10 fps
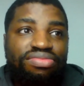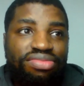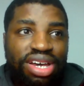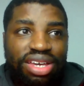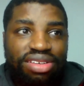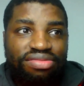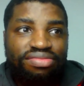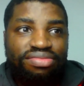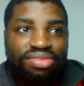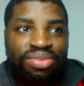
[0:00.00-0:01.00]
like,
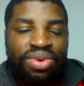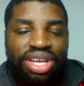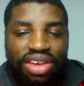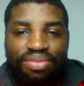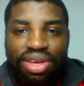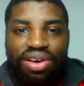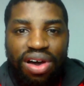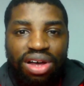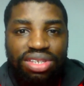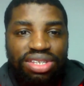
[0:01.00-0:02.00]
would give me
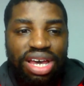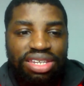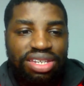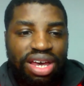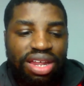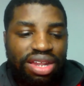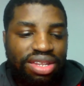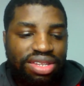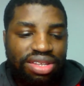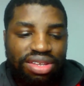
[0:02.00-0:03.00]
heart attacks,
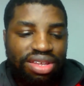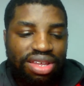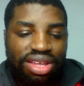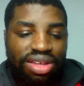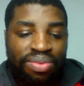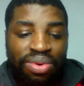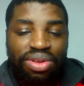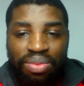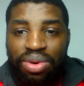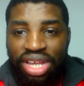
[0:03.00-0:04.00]
and it
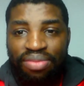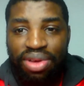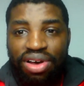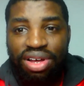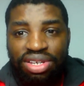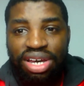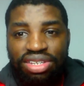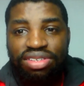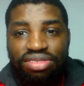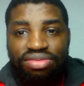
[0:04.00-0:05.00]
would give me heart
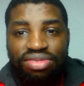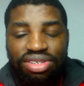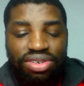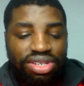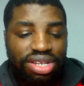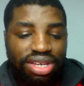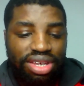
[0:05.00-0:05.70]
attacks, seriously.